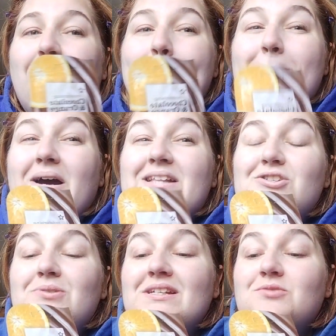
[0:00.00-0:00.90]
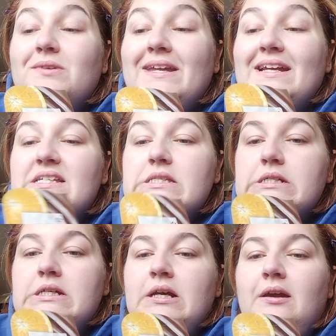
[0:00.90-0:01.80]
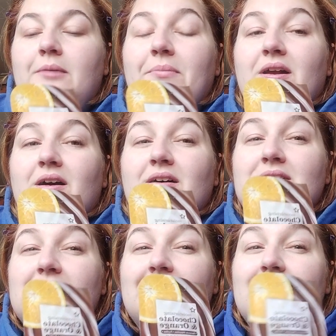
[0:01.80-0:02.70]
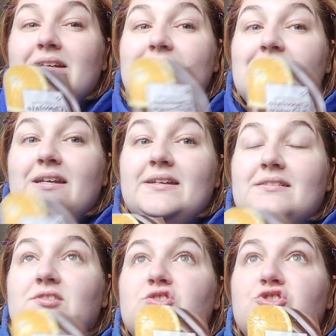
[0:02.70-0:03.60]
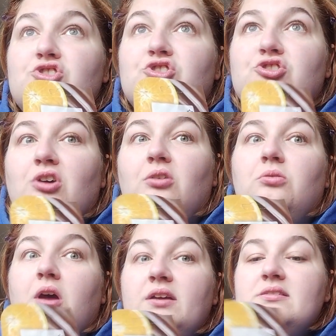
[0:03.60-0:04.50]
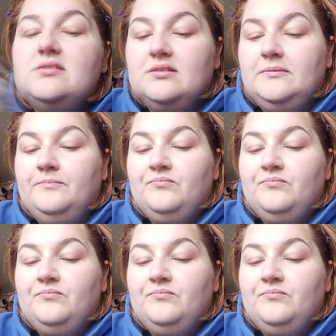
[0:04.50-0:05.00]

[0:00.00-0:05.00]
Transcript: I might do this one next because this is so nice.